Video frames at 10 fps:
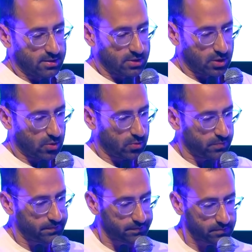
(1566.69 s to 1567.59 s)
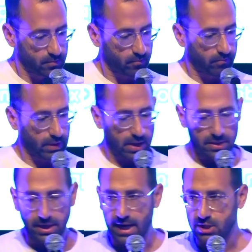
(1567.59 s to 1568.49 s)
So
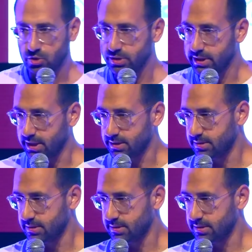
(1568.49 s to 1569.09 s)
the answer is yes.